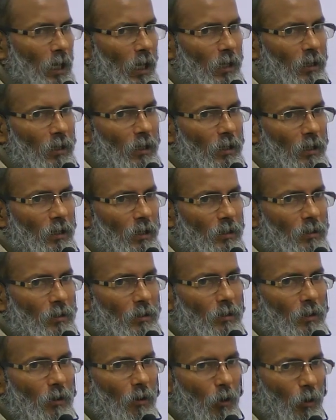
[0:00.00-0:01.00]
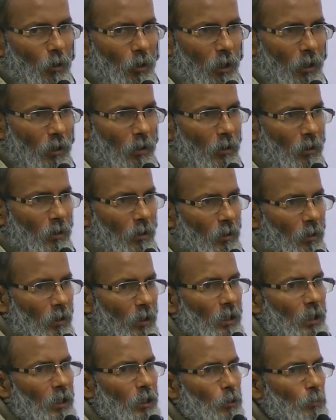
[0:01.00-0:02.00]
calcaneal. Alright.
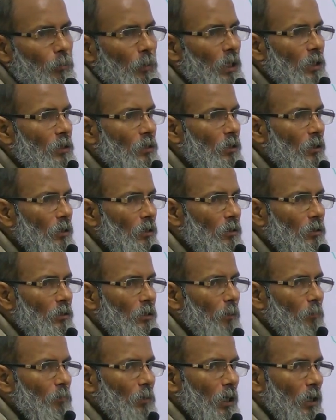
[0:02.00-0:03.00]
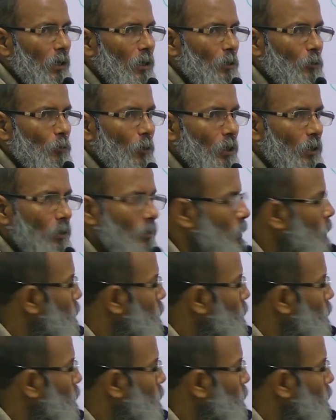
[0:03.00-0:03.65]
This makes the subtalar joint.